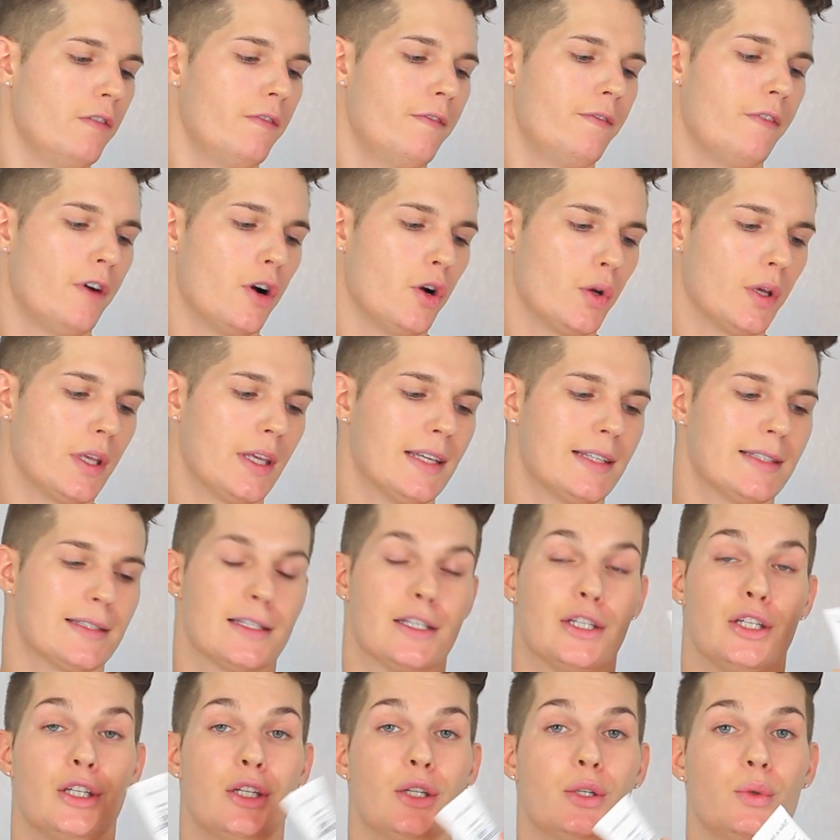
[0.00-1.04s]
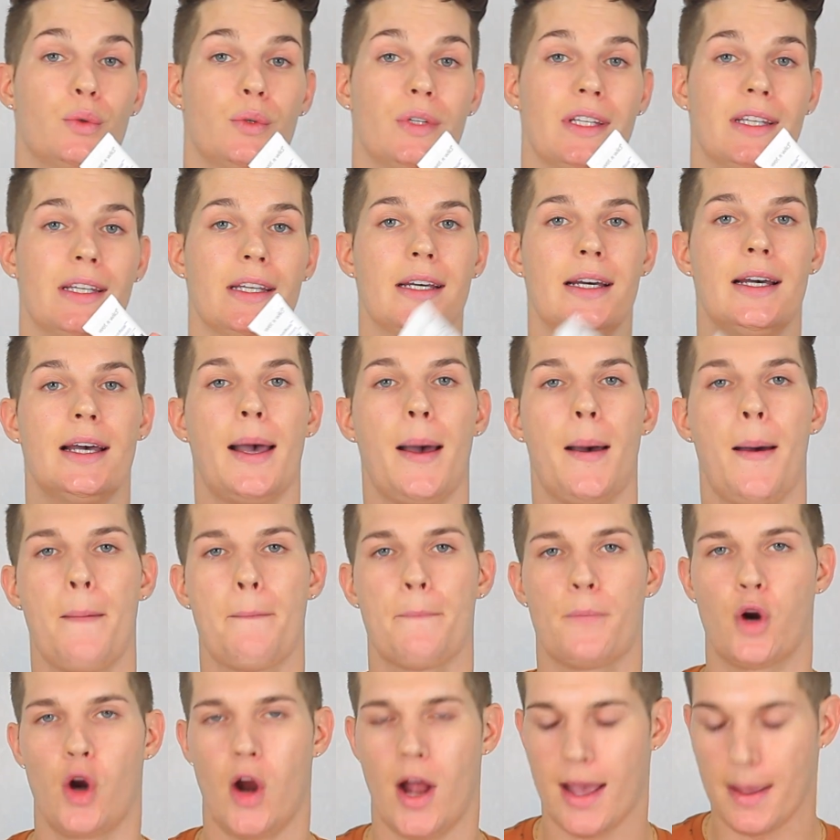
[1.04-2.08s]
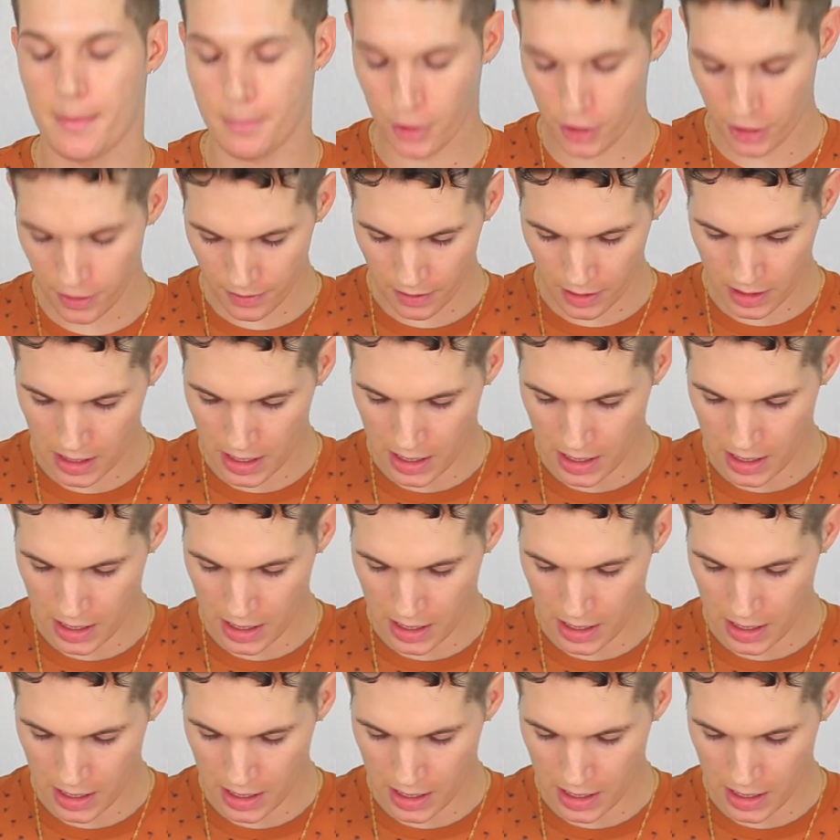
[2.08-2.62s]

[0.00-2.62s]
Focus Dewy Primer.